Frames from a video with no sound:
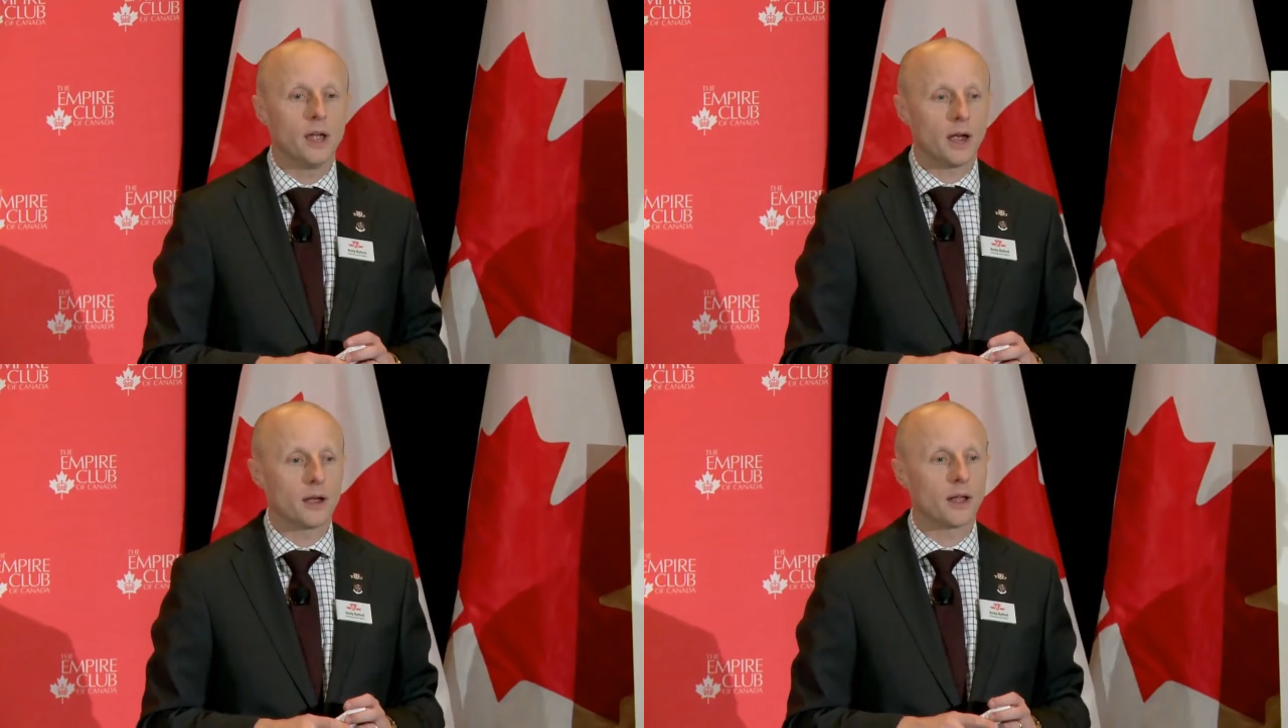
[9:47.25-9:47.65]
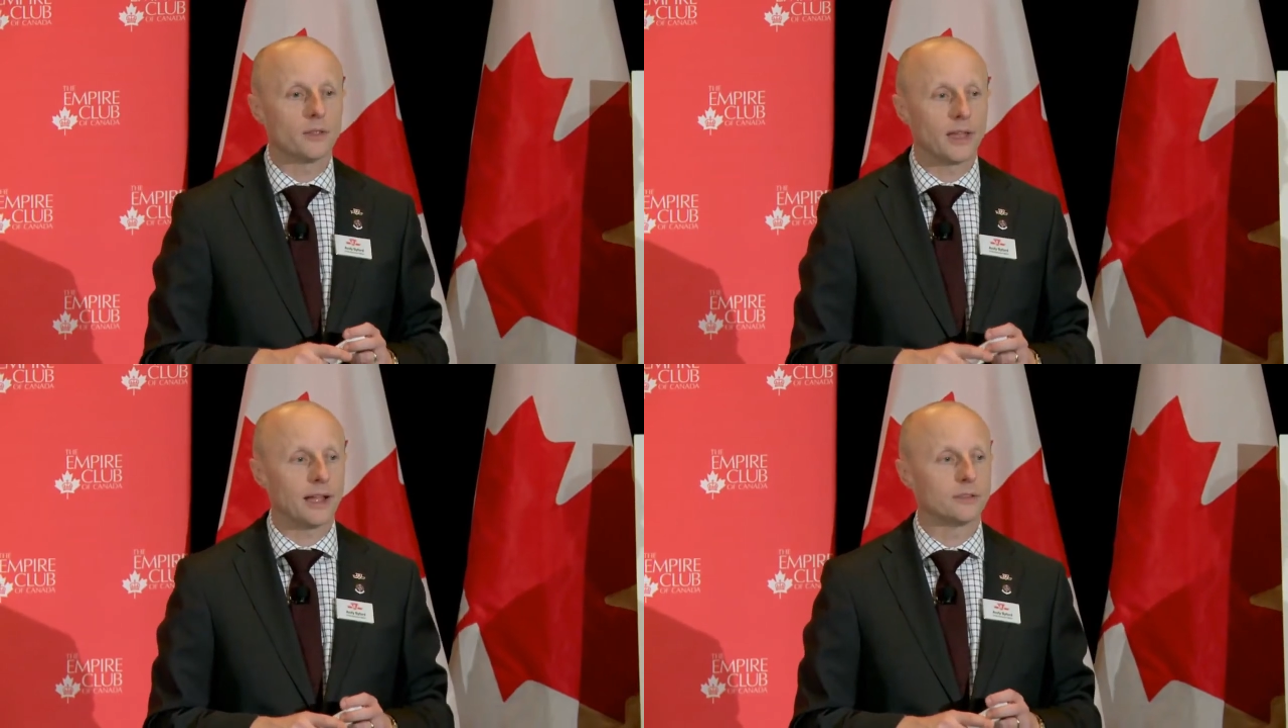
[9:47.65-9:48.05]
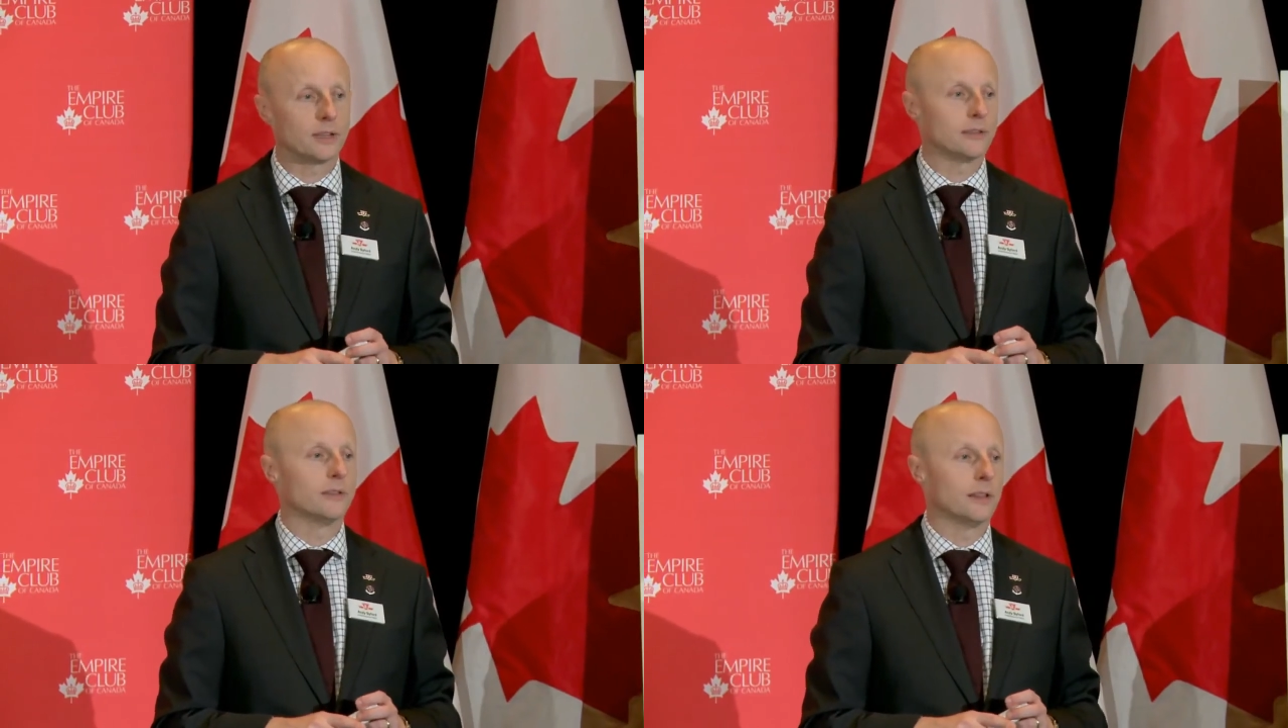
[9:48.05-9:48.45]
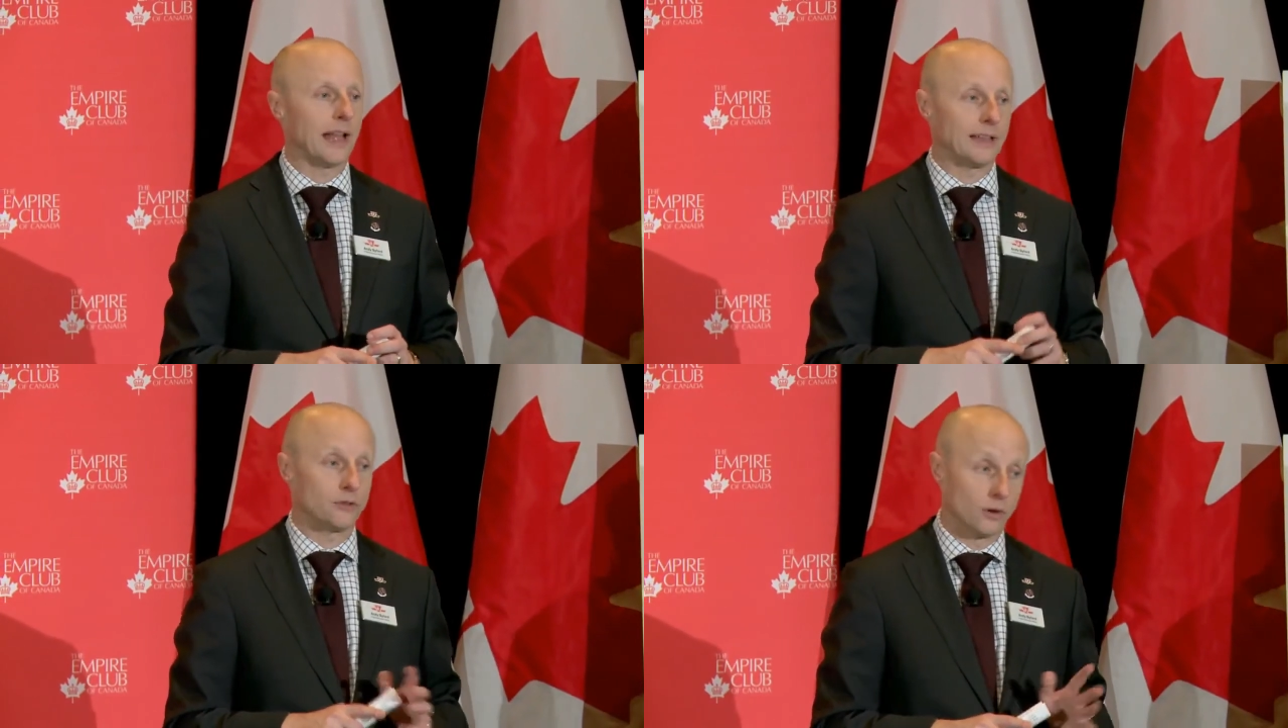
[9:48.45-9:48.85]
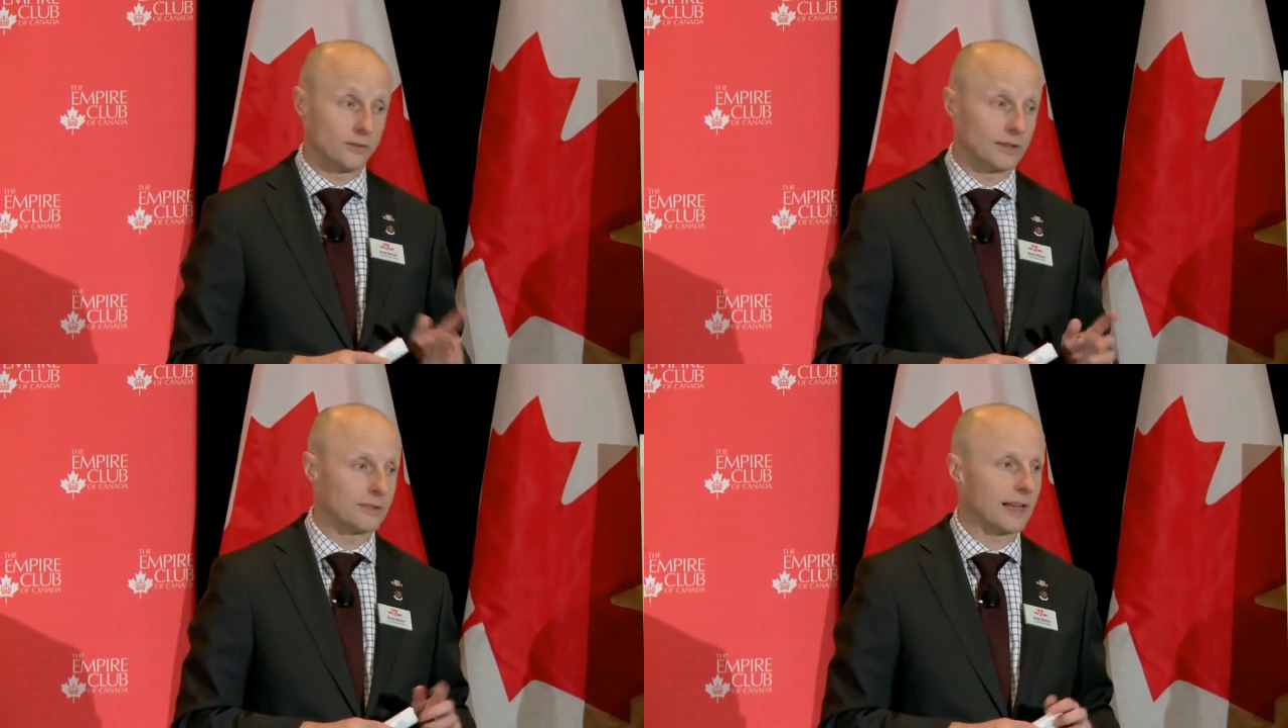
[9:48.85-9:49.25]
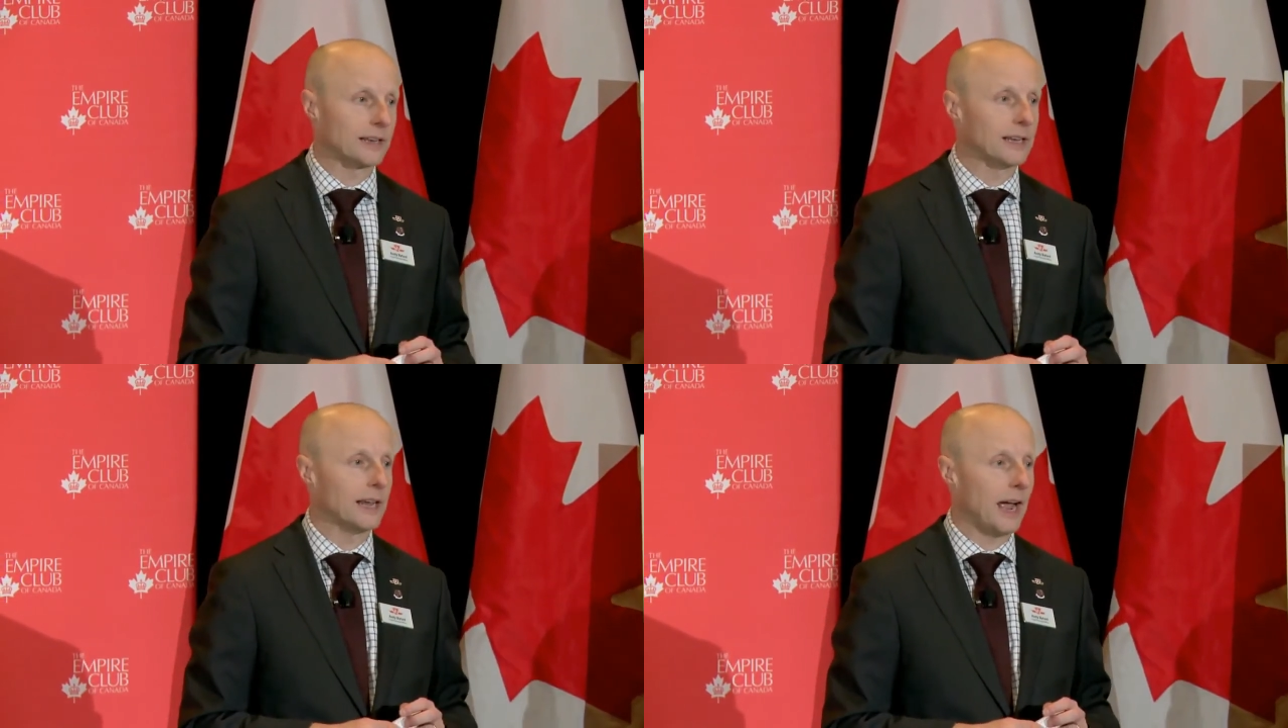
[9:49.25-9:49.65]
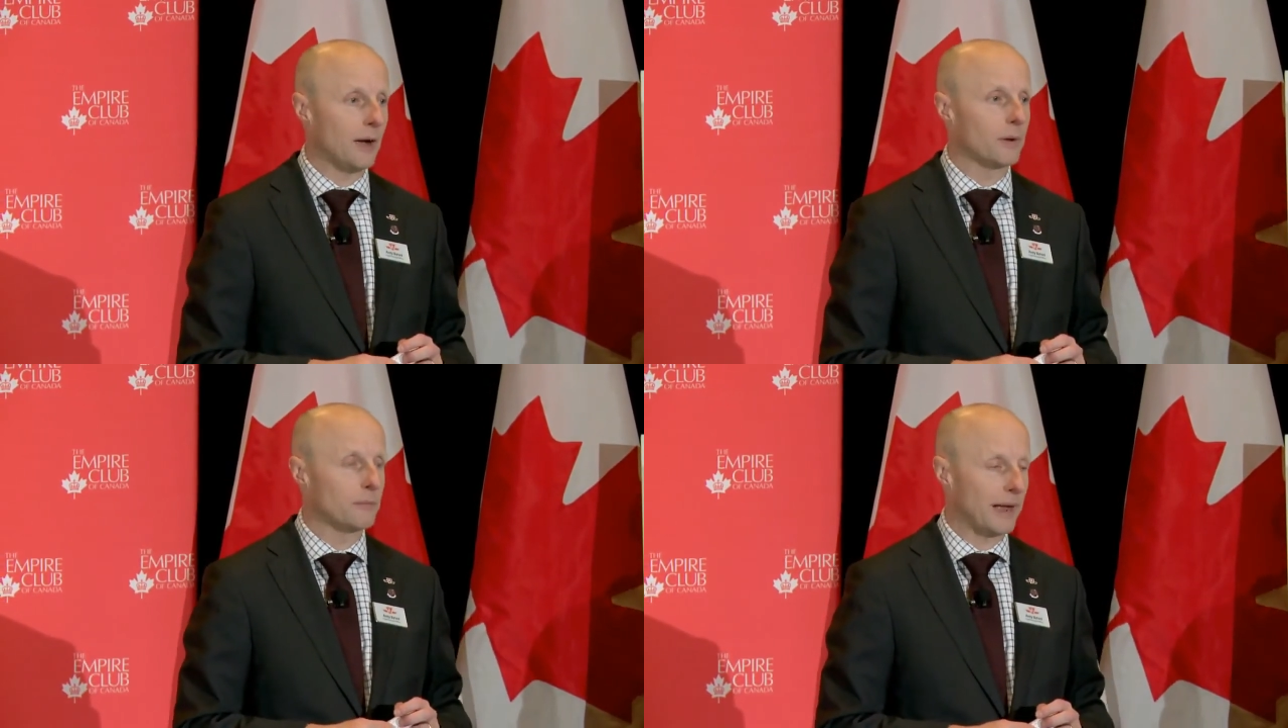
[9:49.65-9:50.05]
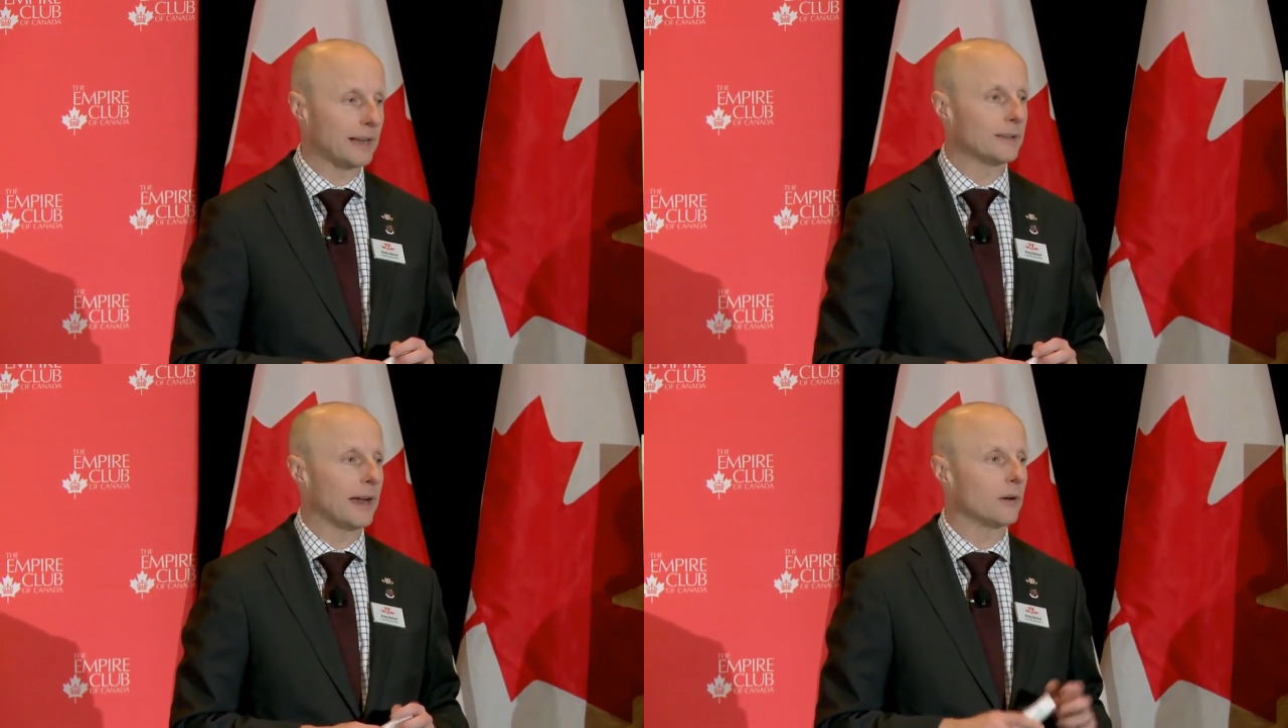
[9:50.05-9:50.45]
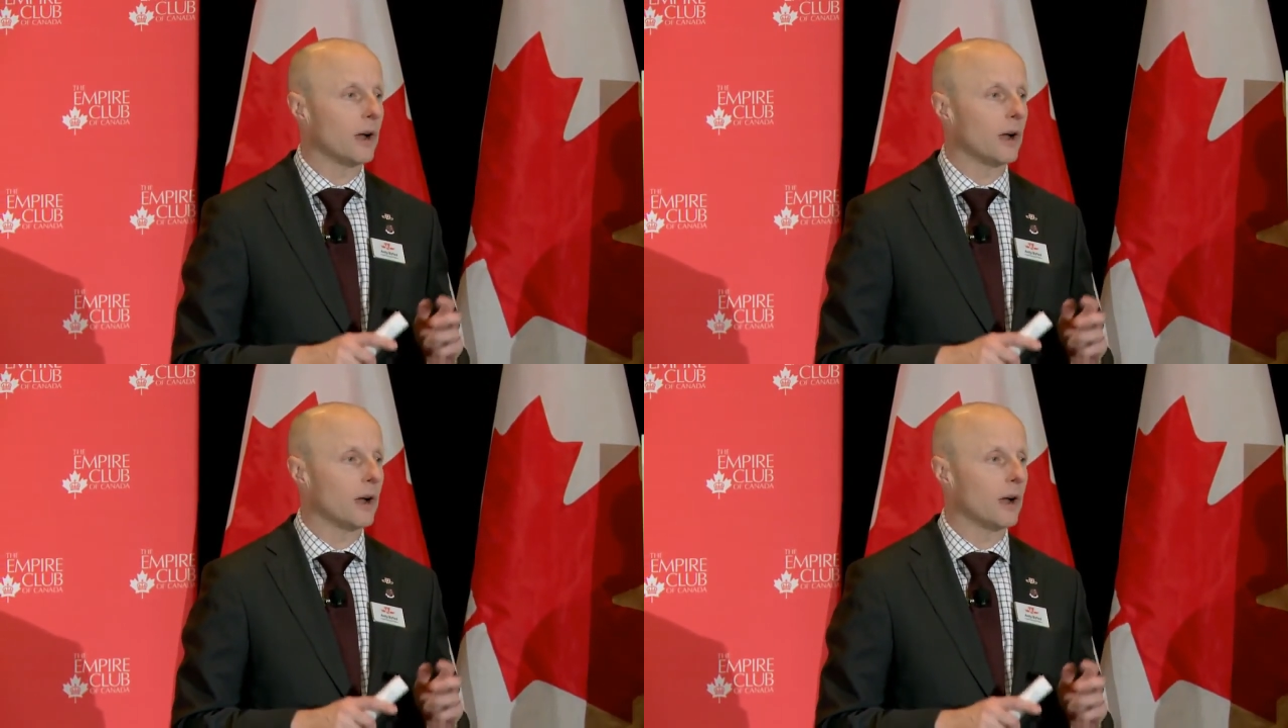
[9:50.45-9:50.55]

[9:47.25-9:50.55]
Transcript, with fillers: uh, that didn't, that's not exactly how it panned out.